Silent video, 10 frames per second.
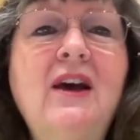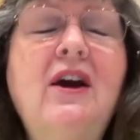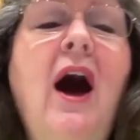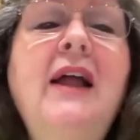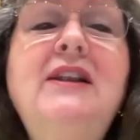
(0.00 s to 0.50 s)

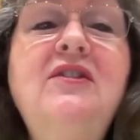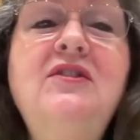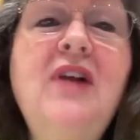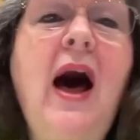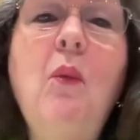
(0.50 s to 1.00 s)
God does
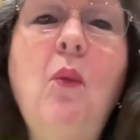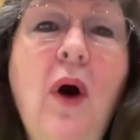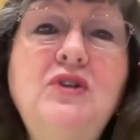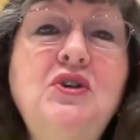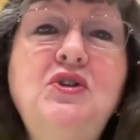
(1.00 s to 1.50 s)
not
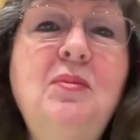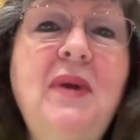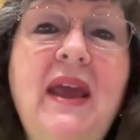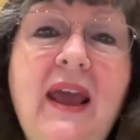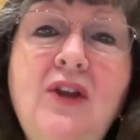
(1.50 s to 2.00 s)
want you to
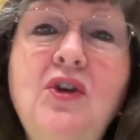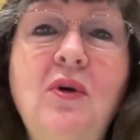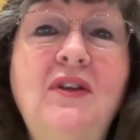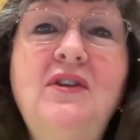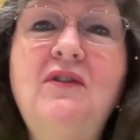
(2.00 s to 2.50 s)
be
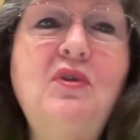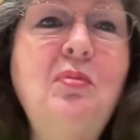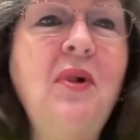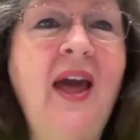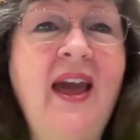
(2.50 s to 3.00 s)
ignorant of his
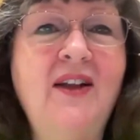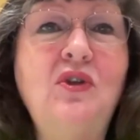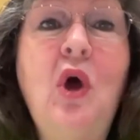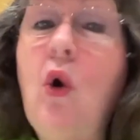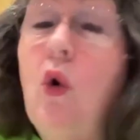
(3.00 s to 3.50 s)

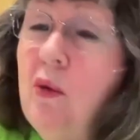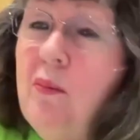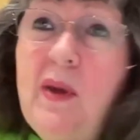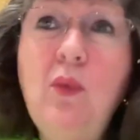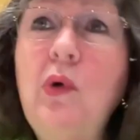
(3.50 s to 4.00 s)
plans or
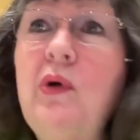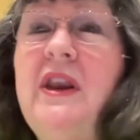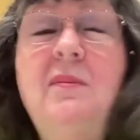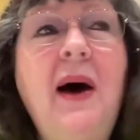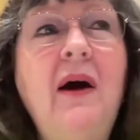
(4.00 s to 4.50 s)
be
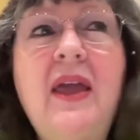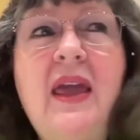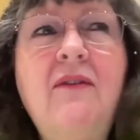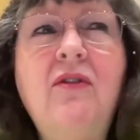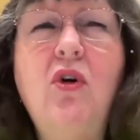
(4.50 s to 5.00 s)
worried about
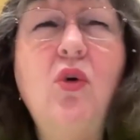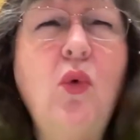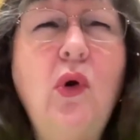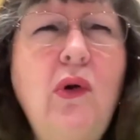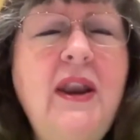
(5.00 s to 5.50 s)
evil or
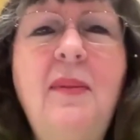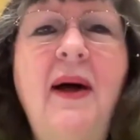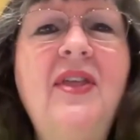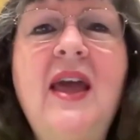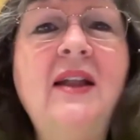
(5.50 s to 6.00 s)
worried
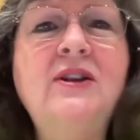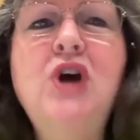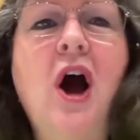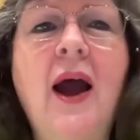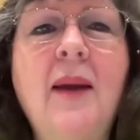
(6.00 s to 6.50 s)
about the end
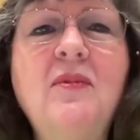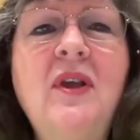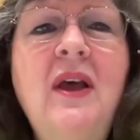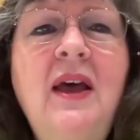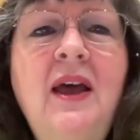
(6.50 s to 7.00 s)
times.
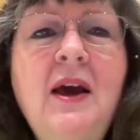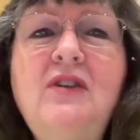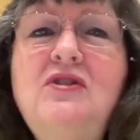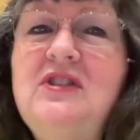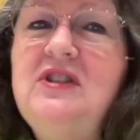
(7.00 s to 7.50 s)

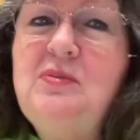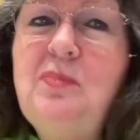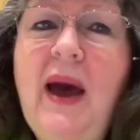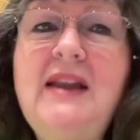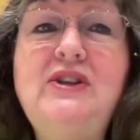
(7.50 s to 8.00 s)
Because
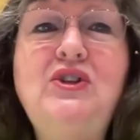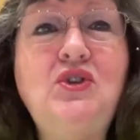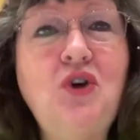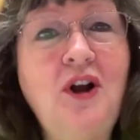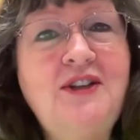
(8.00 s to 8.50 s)
despite its
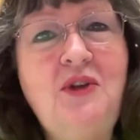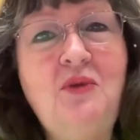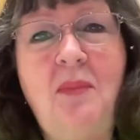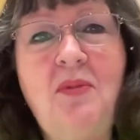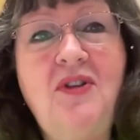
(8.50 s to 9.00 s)
daunting
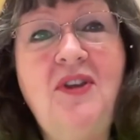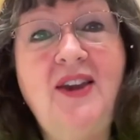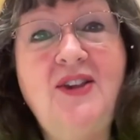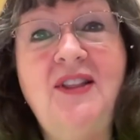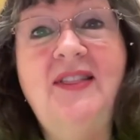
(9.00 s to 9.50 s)

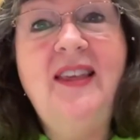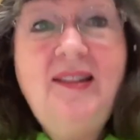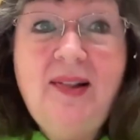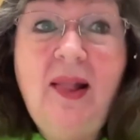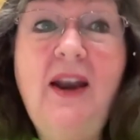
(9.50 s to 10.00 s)
reputation,
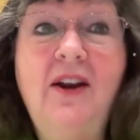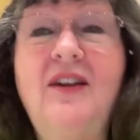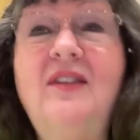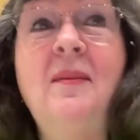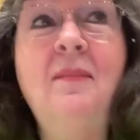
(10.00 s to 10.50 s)
this letter
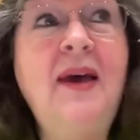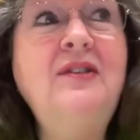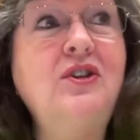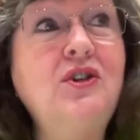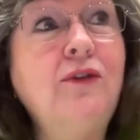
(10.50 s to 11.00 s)
is a
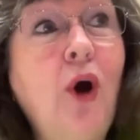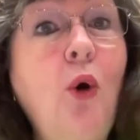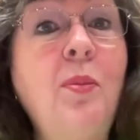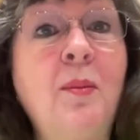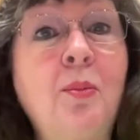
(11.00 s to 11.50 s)
message of
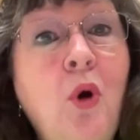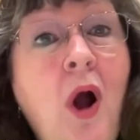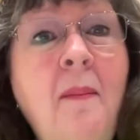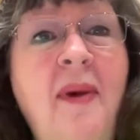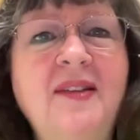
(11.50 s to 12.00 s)
hope and
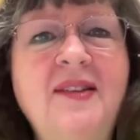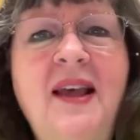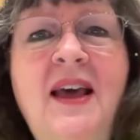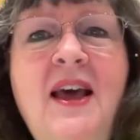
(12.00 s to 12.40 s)
promise.